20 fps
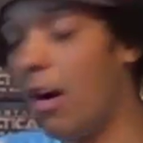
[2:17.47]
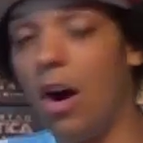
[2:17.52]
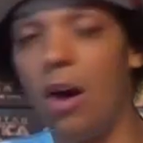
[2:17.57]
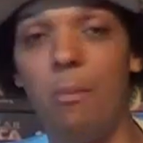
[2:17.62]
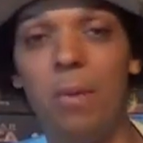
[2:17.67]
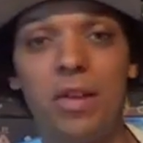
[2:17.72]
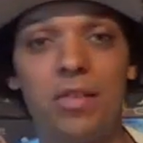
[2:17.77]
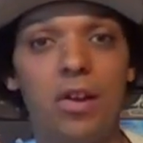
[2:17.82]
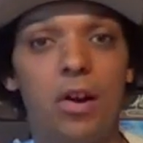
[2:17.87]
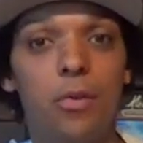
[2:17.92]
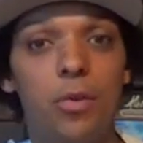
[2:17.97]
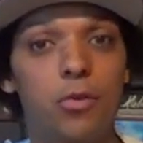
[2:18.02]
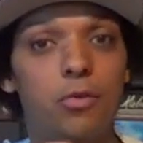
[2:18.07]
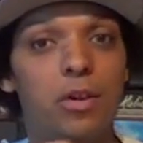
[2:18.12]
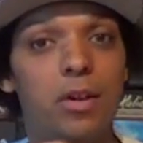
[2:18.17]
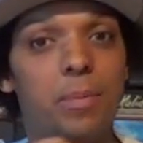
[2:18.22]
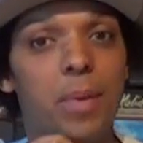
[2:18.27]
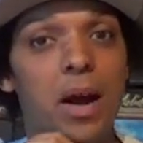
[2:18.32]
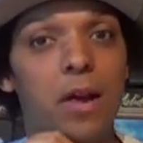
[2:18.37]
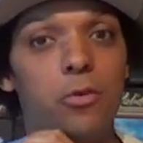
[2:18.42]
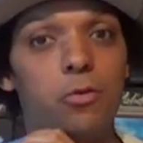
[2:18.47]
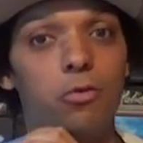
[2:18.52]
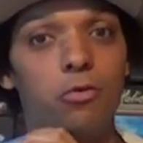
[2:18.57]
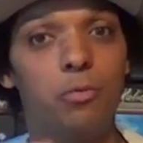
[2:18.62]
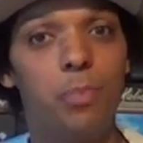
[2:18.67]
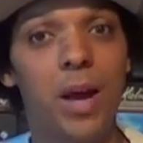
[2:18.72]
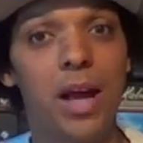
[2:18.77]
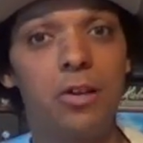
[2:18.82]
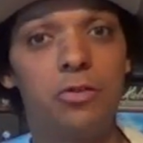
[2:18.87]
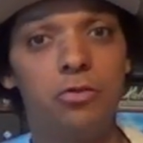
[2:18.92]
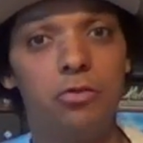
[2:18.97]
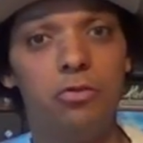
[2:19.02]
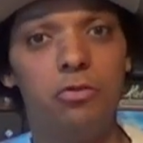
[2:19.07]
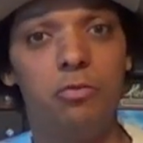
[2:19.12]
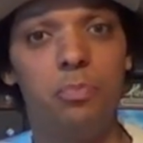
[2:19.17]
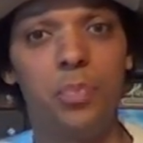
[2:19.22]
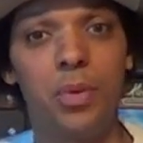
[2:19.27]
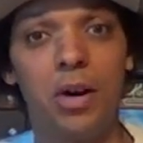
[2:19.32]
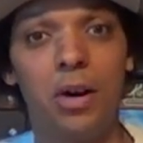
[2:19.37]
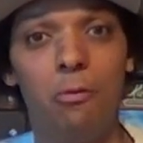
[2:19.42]
oh, I'll miss out on the £20 towards
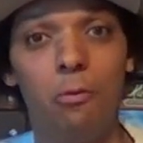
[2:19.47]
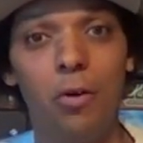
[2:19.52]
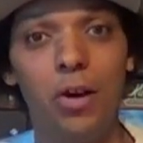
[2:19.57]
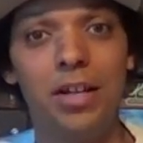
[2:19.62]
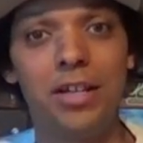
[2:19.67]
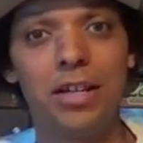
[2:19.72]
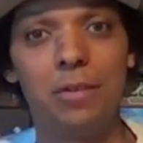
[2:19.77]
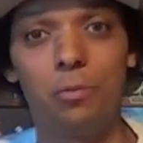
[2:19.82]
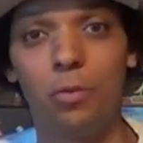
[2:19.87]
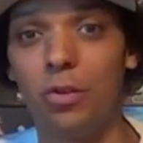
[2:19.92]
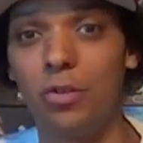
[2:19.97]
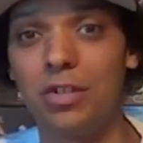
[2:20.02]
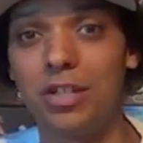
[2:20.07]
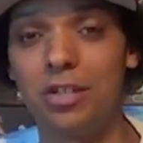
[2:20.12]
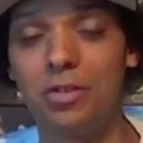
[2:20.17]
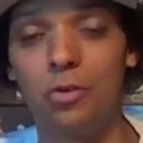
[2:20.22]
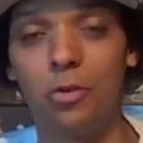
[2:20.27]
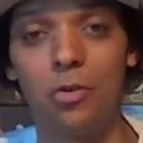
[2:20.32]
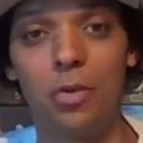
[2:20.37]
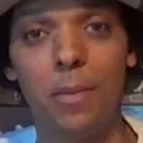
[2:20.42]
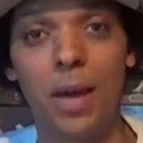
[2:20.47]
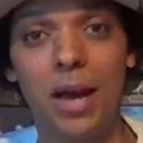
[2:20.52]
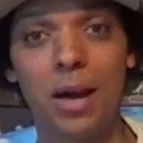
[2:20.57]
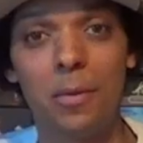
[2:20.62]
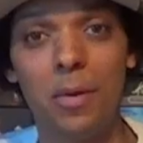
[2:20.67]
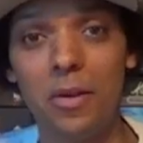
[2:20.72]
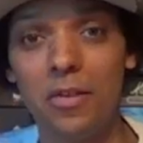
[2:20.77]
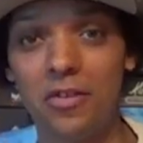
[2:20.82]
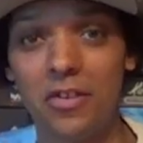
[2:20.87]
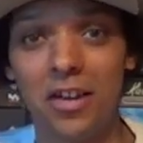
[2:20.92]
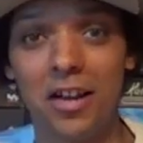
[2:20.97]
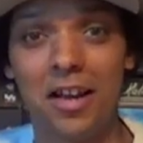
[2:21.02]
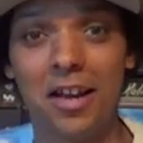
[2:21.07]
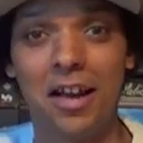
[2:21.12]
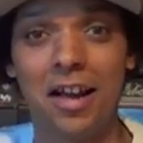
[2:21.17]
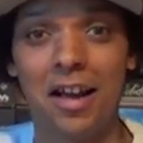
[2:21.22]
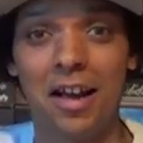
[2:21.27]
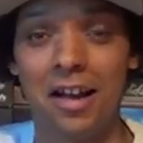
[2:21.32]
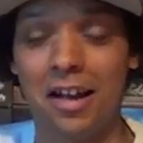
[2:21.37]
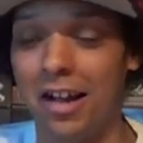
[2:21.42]
petrol. But what he did was he caught the
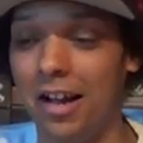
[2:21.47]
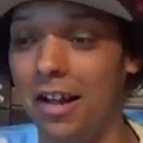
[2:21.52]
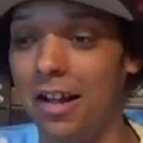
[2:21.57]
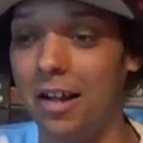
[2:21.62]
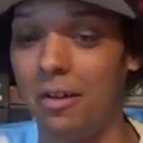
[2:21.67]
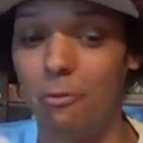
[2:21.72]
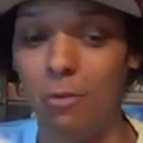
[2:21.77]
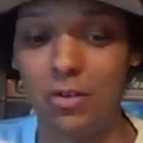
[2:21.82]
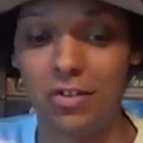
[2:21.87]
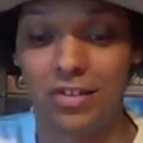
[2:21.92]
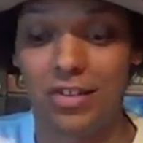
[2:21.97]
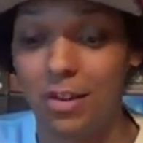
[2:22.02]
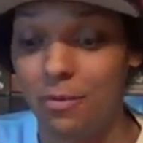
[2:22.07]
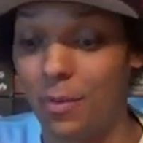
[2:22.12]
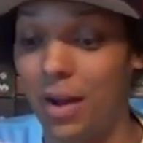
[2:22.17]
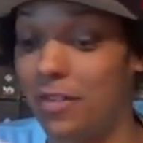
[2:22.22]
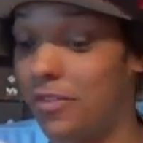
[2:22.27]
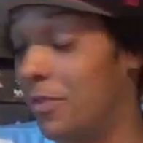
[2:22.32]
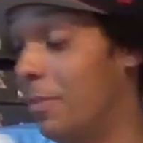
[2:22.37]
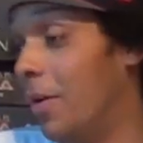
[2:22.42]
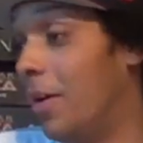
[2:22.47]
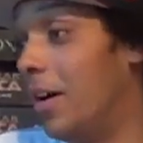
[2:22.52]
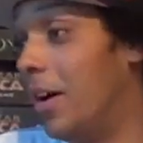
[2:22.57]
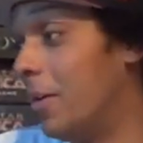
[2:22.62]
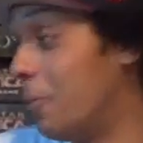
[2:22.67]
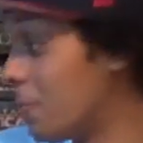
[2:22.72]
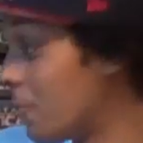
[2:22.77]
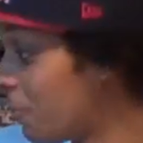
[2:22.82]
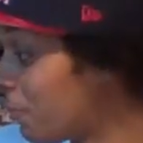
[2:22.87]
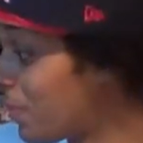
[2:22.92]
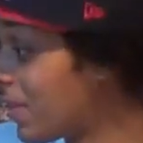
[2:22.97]
megabus, which he did actually mine.